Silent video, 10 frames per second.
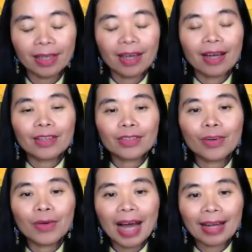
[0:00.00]
so
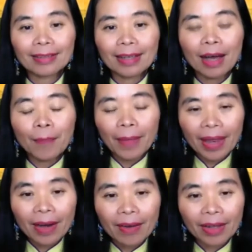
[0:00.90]
that
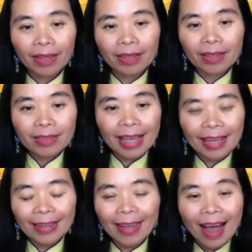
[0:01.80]
Americans and
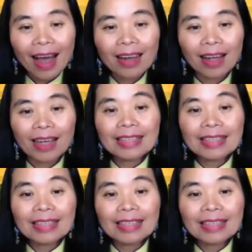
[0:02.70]
their allies